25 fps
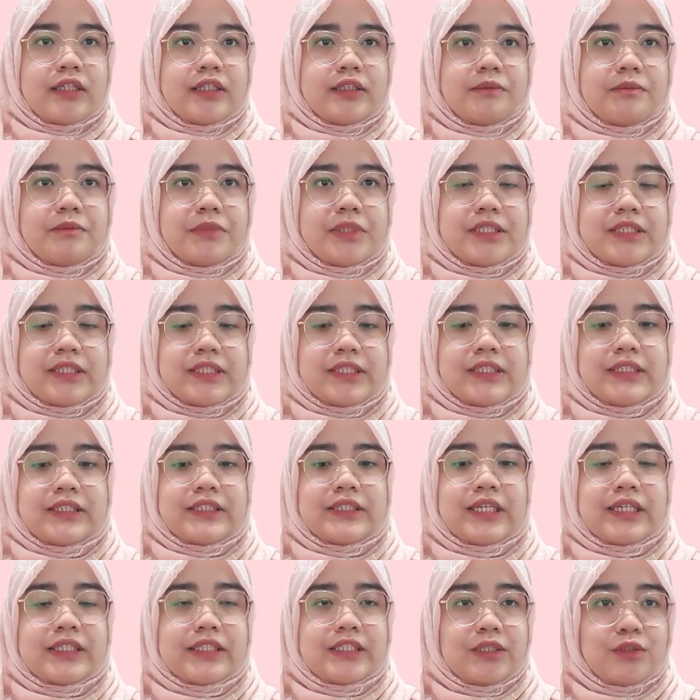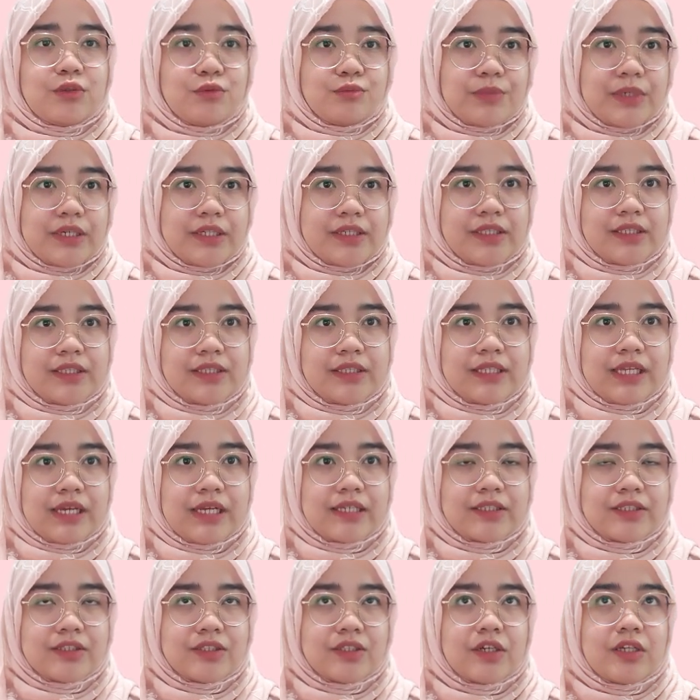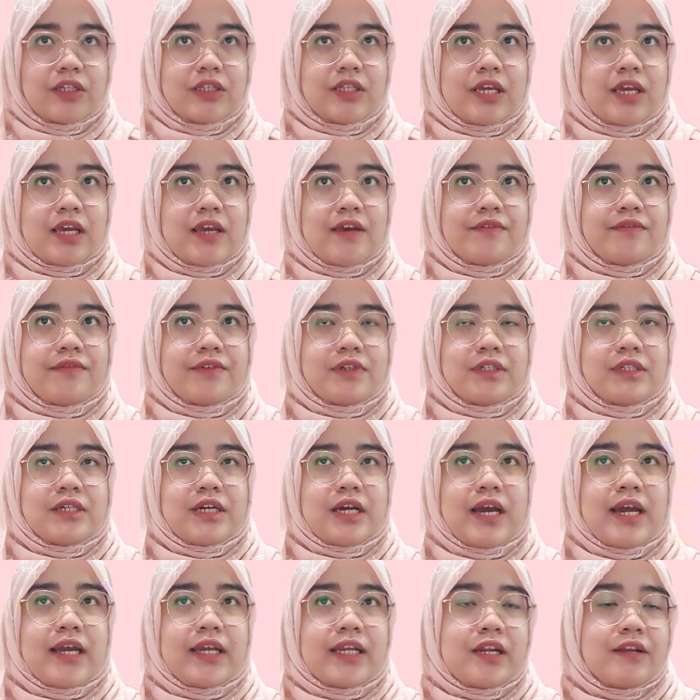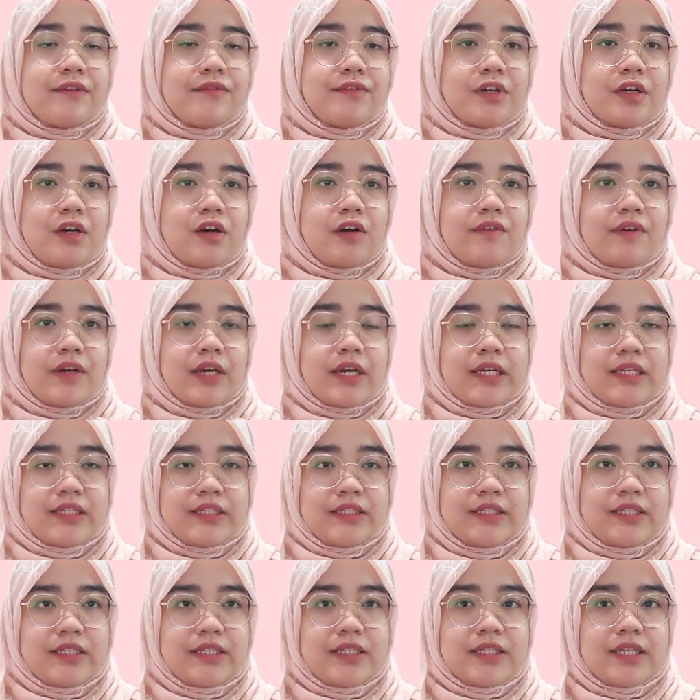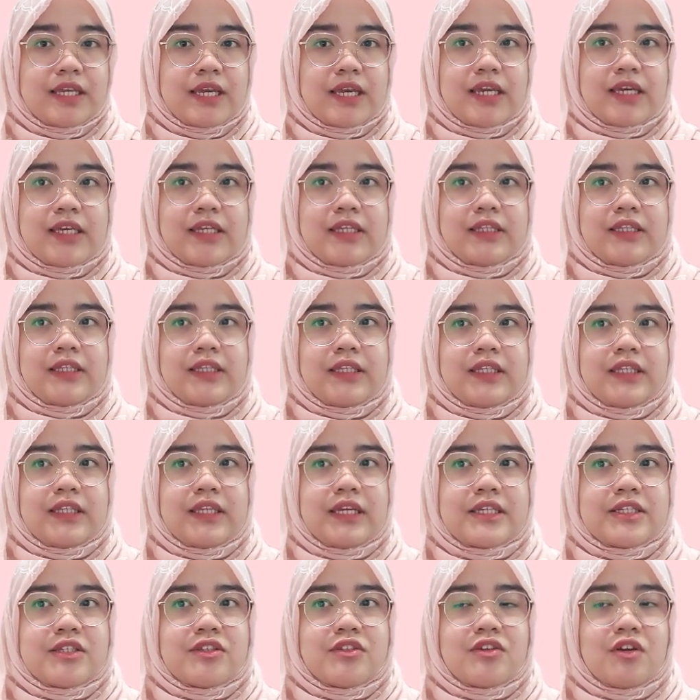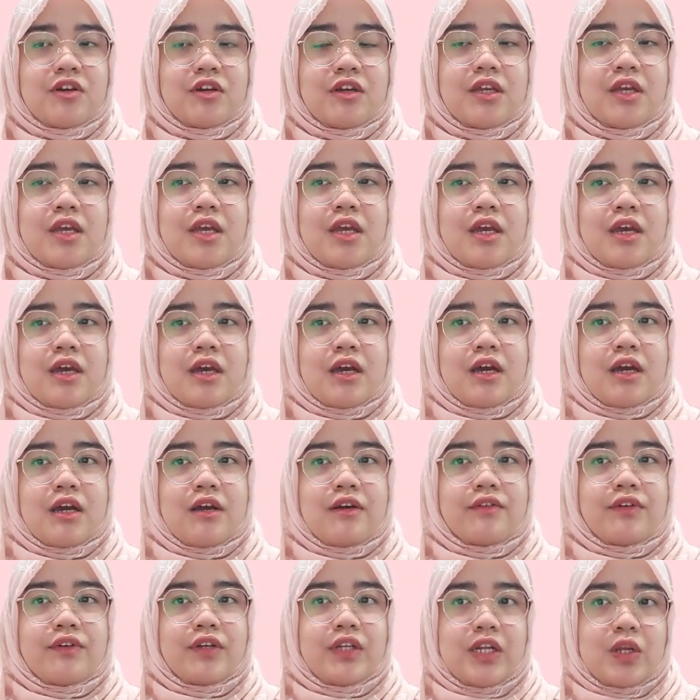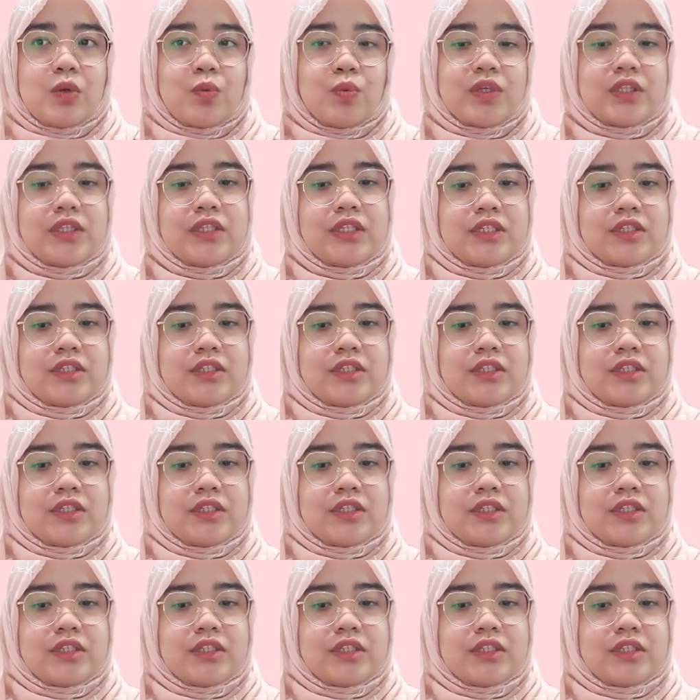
Mr. Sasikumari does not have a high level of hygiene and it does not relate with this